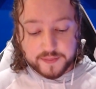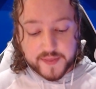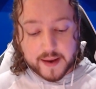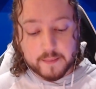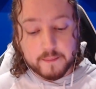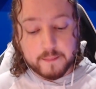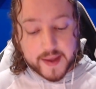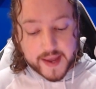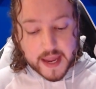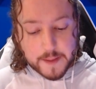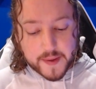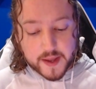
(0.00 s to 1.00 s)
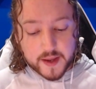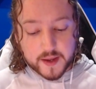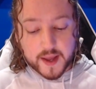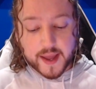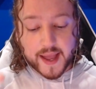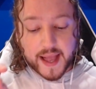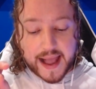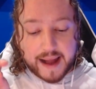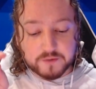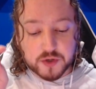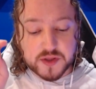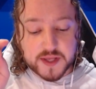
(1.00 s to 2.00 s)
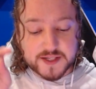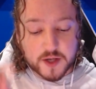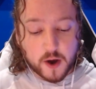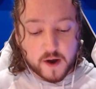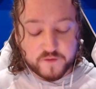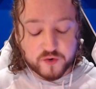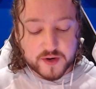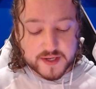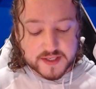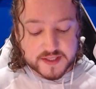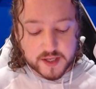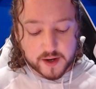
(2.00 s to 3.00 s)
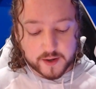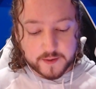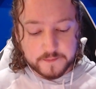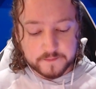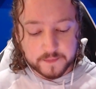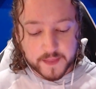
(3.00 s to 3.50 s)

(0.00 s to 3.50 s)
that maybe after this offer is done,